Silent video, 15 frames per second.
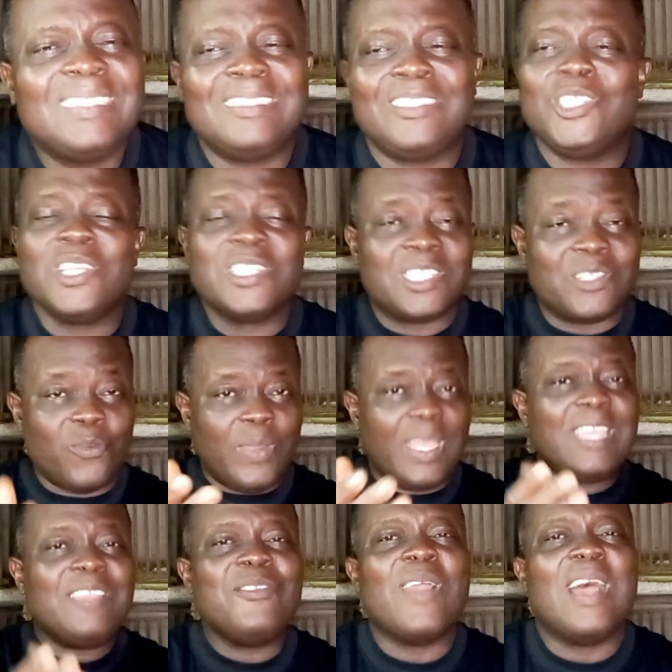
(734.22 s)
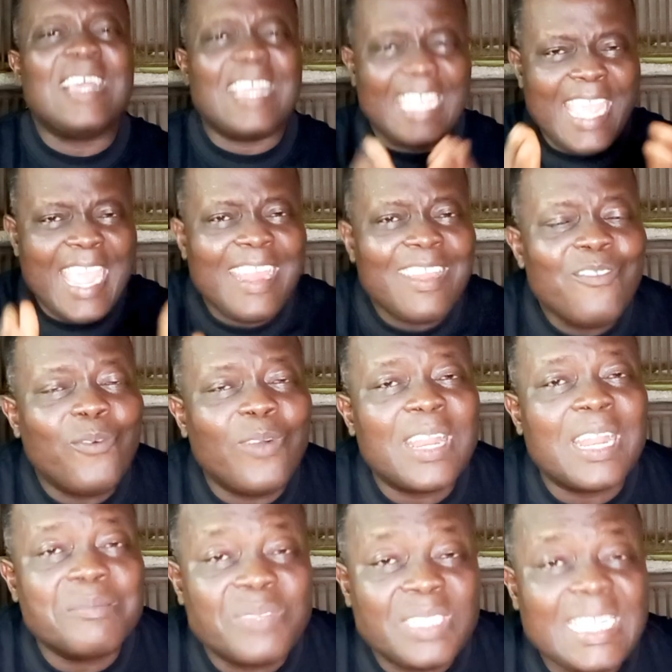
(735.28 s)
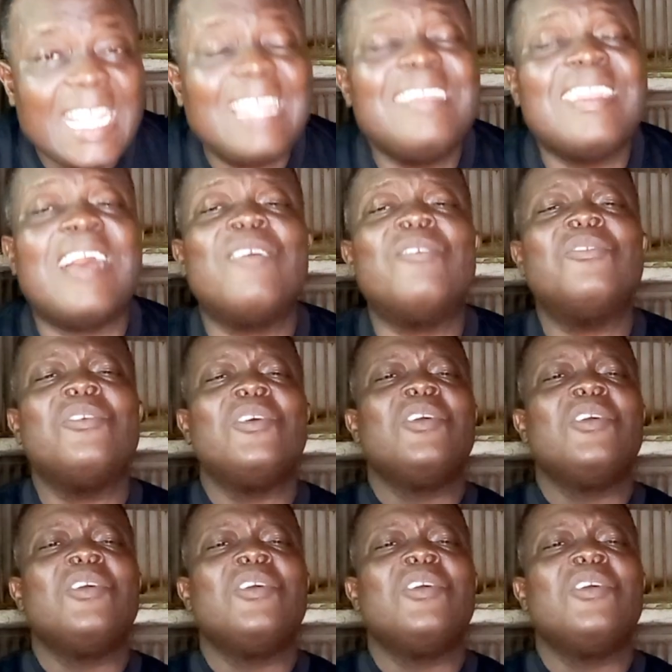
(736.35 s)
Just the way you are hearing what I'm saying now,